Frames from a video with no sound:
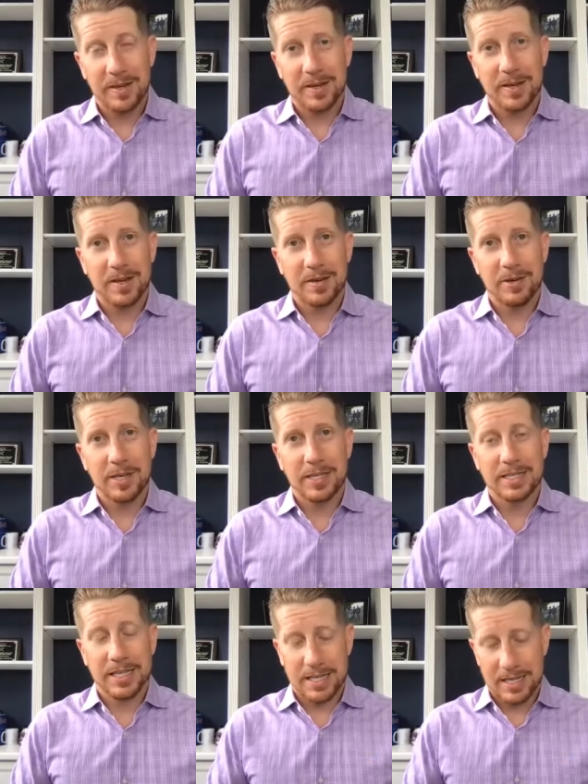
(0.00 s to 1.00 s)
uh, and
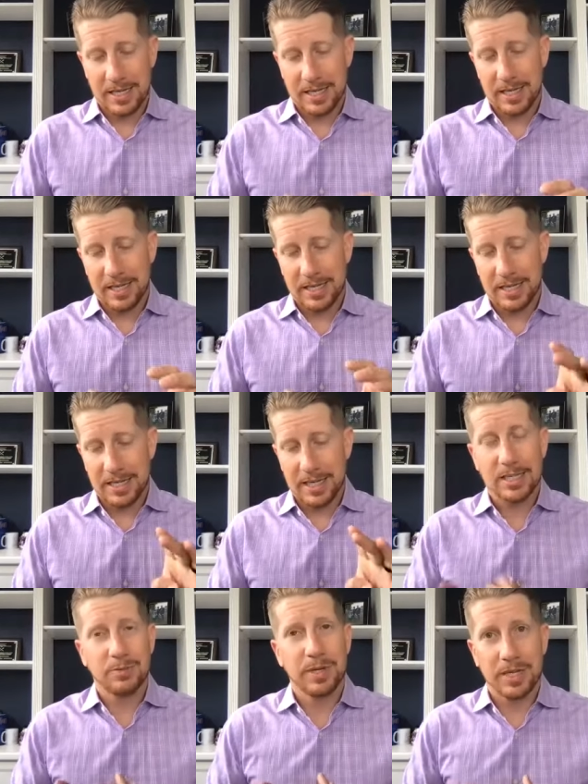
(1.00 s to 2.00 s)
say,
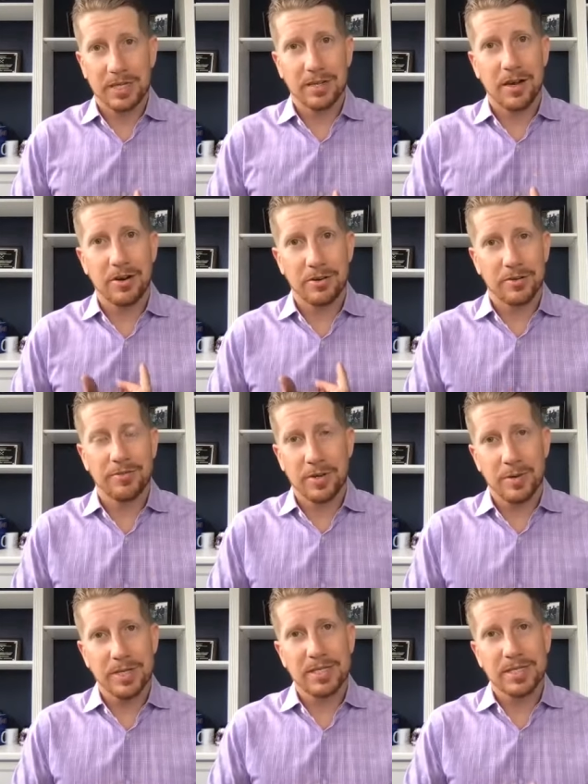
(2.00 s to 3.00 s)
yes, we can honor your
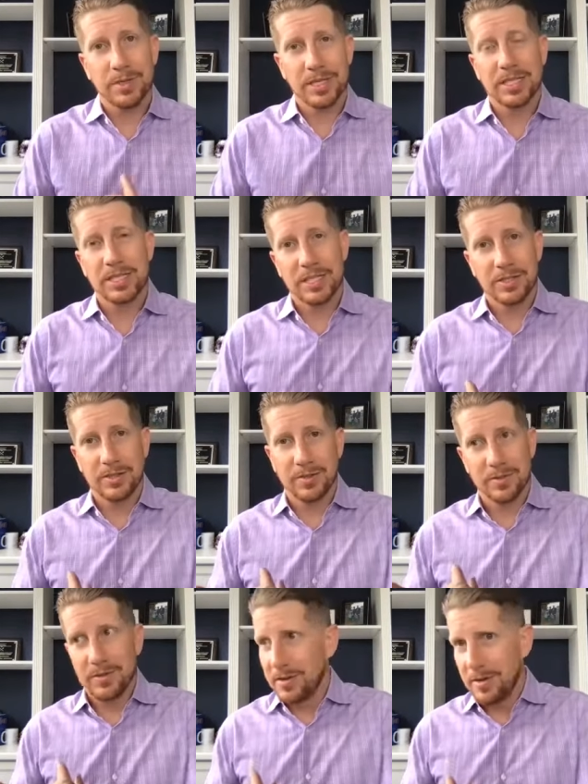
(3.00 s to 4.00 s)
request. We'll get it to
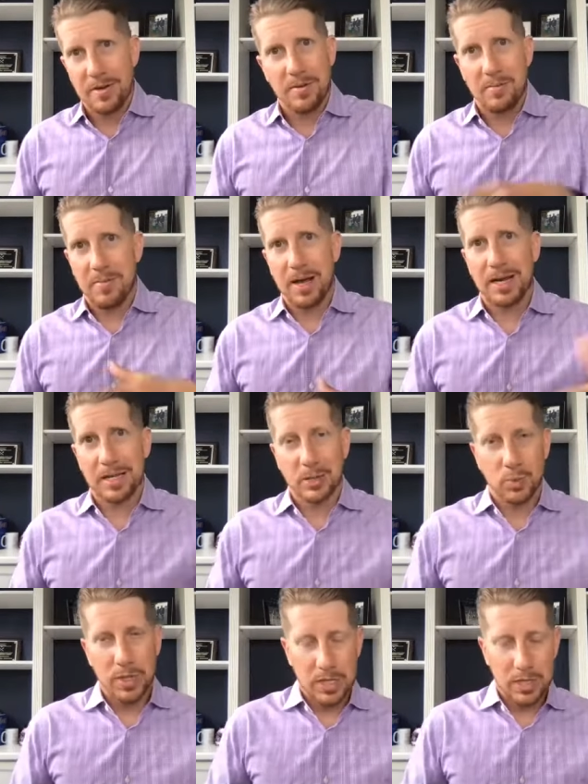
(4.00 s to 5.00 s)
you by next
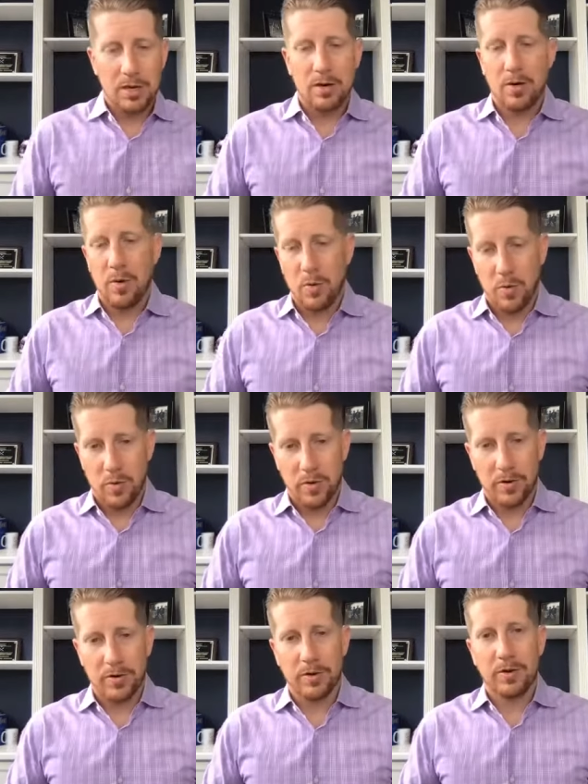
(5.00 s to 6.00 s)
week.
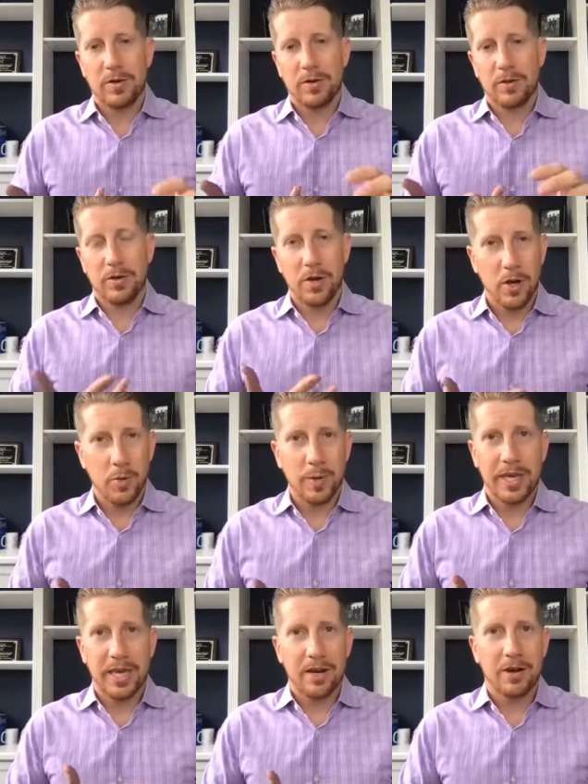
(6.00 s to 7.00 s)
Or no, we
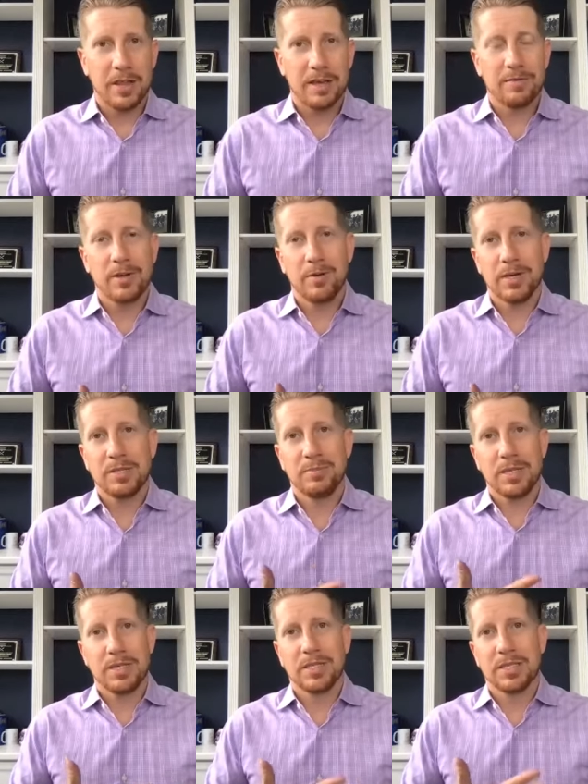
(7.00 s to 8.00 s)
can't honor that request
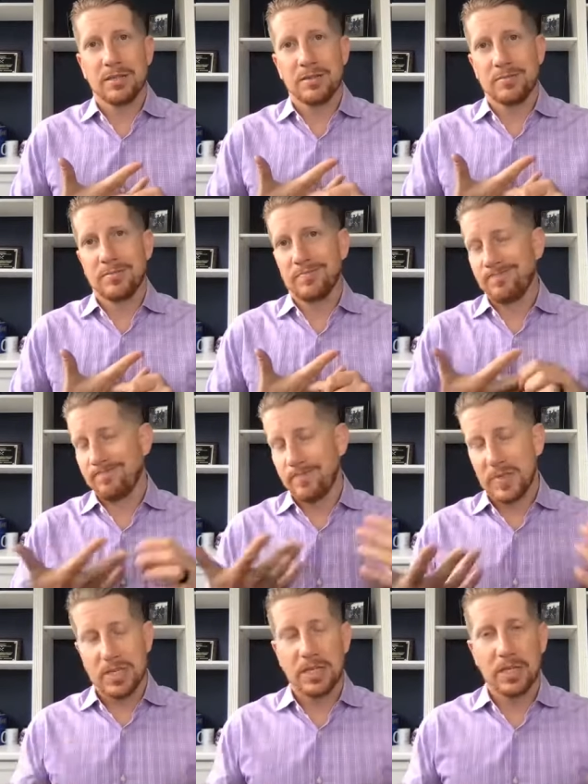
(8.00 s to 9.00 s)
because it
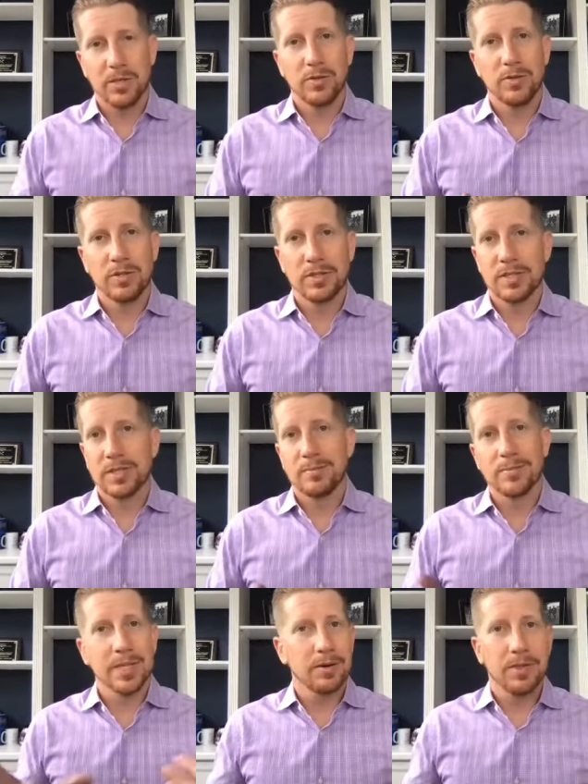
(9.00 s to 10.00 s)
includes um,
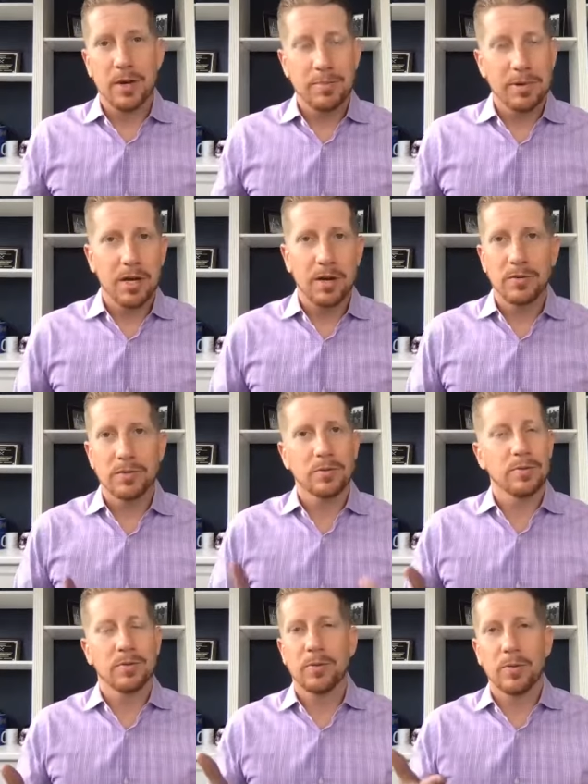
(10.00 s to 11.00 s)
psychotherapy notes
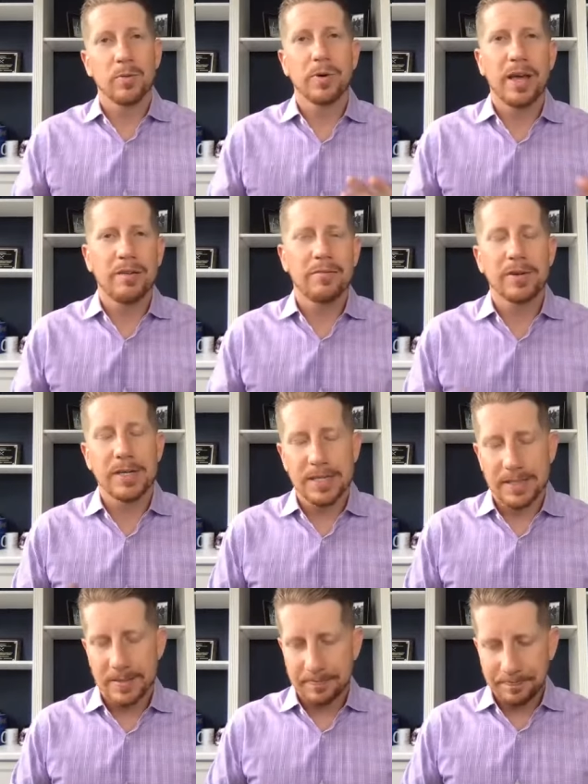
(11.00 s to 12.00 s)
or, or whatever it
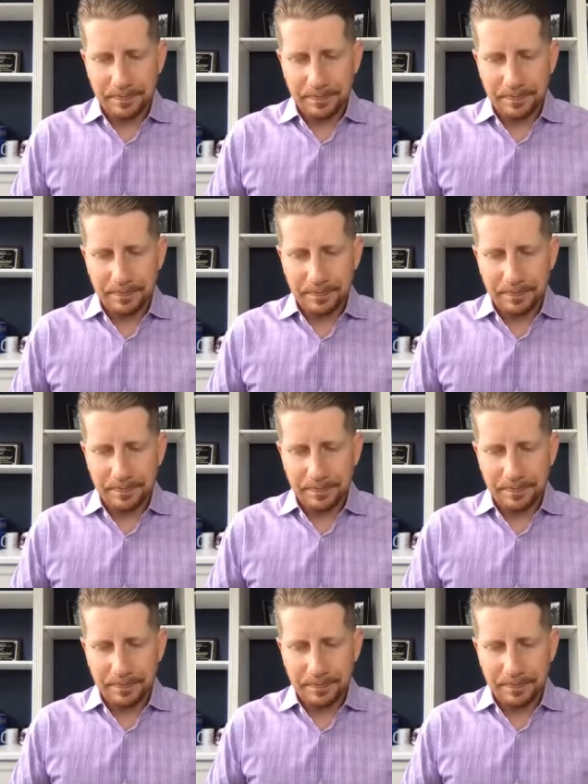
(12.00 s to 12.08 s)
is.